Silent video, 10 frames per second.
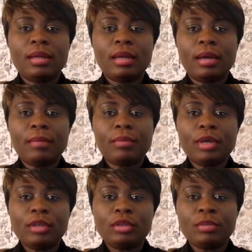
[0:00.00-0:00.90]
I'm
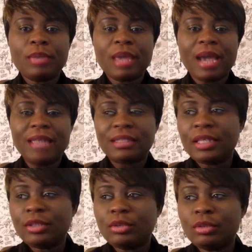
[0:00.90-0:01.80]
going to be
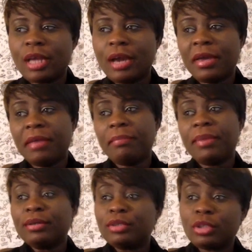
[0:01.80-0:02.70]
asking you now
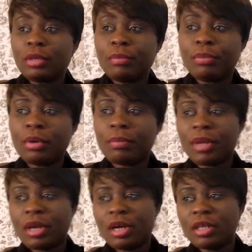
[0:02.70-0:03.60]
about your book,
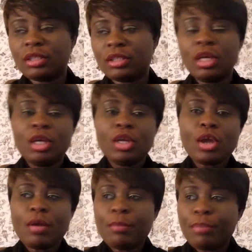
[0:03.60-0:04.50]
because
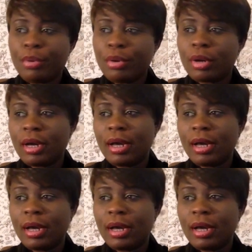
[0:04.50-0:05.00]
your book,